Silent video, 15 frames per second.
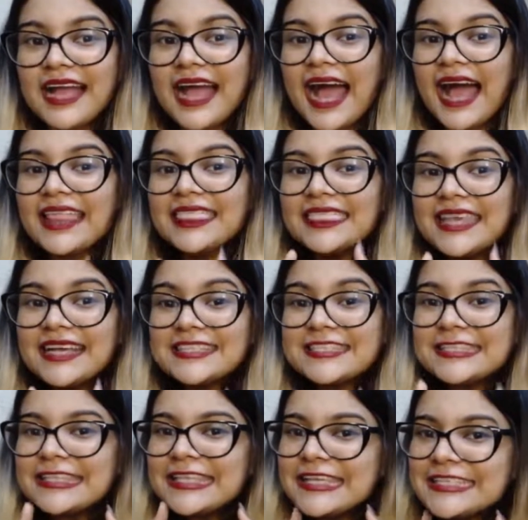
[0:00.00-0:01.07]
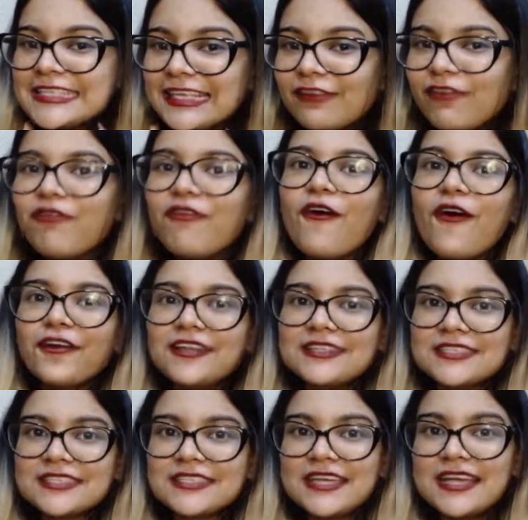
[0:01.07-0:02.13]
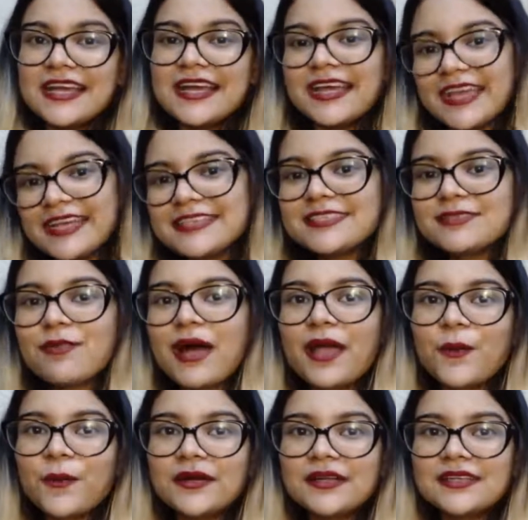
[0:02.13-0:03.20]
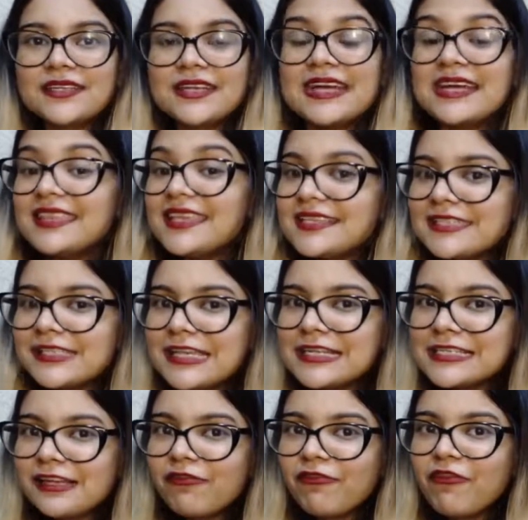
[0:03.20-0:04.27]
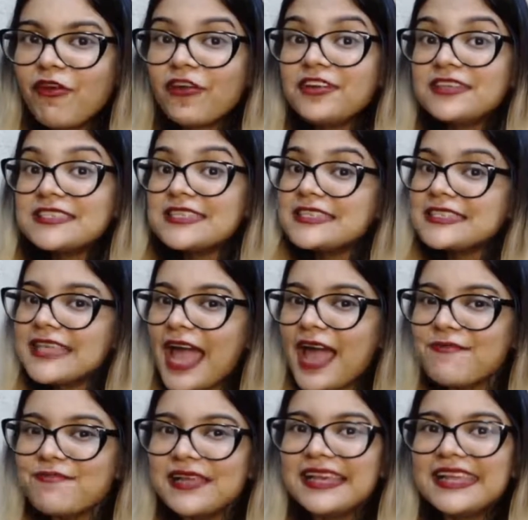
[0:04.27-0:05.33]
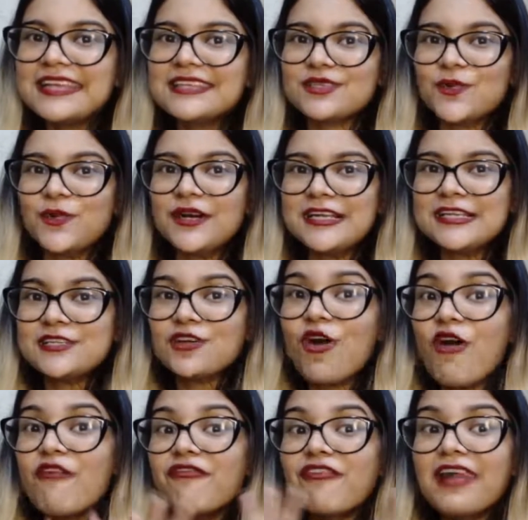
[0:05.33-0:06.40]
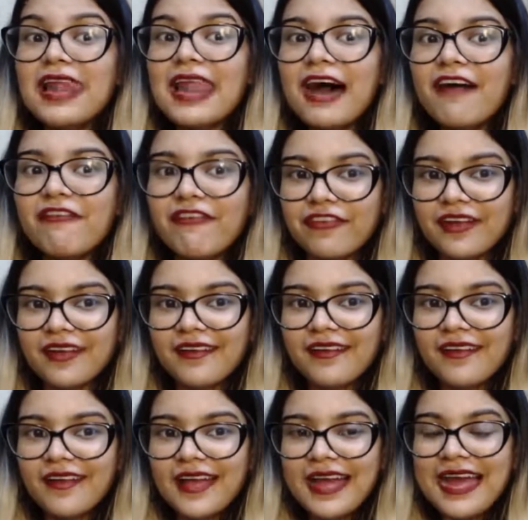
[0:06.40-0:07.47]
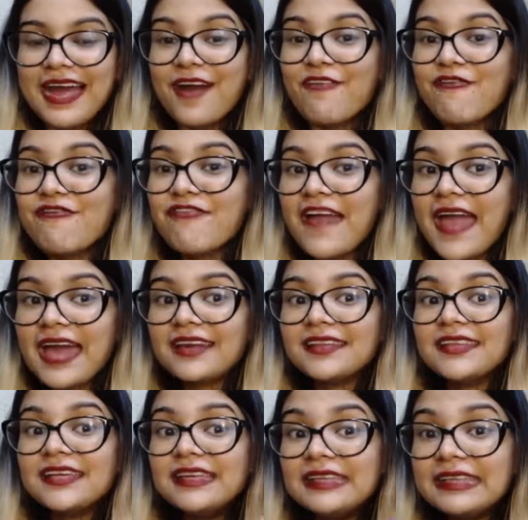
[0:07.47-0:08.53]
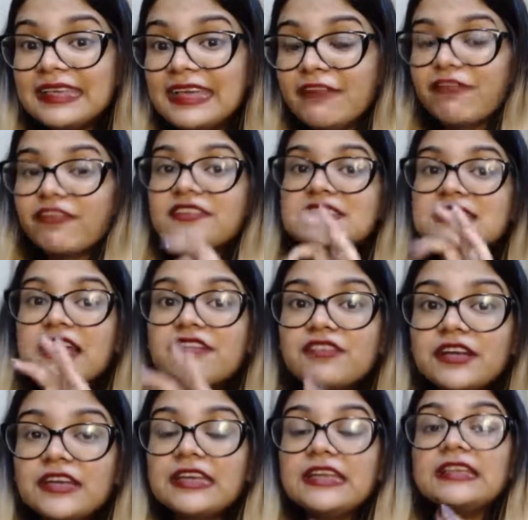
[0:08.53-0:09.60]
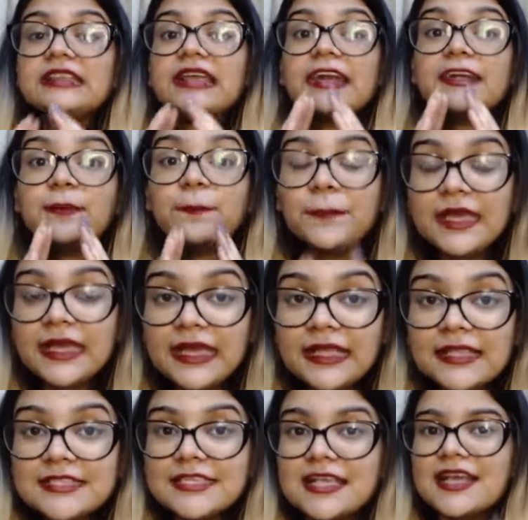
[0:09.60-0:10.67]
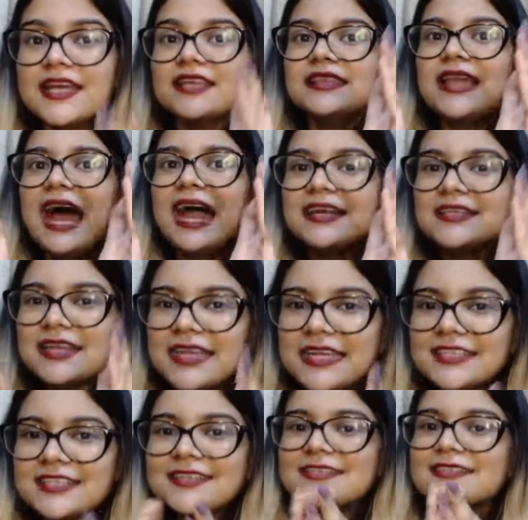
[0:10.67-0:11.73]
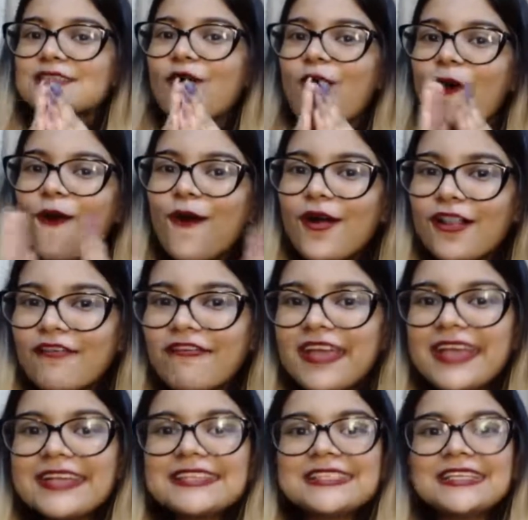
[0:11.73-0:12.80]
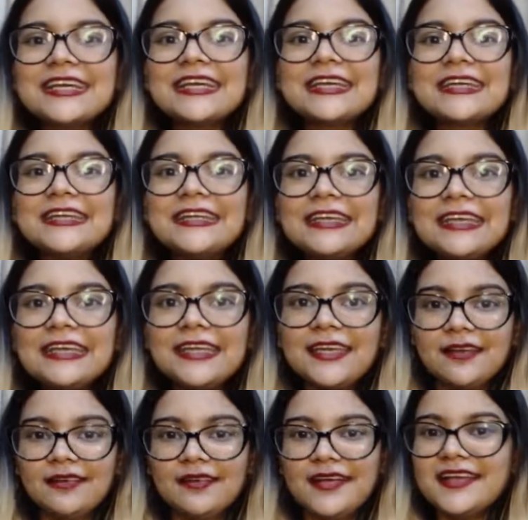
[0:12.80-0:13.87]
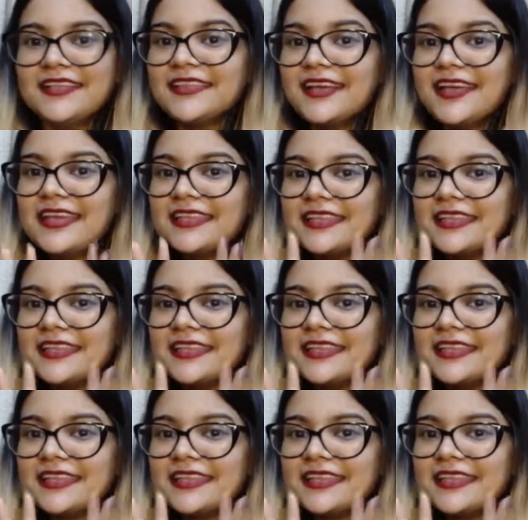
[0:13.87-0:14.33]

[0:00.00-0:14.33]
And this little forest is my world. This little forest is Emily's world of love. Where the leaf is evergreen, that means that it is always green. The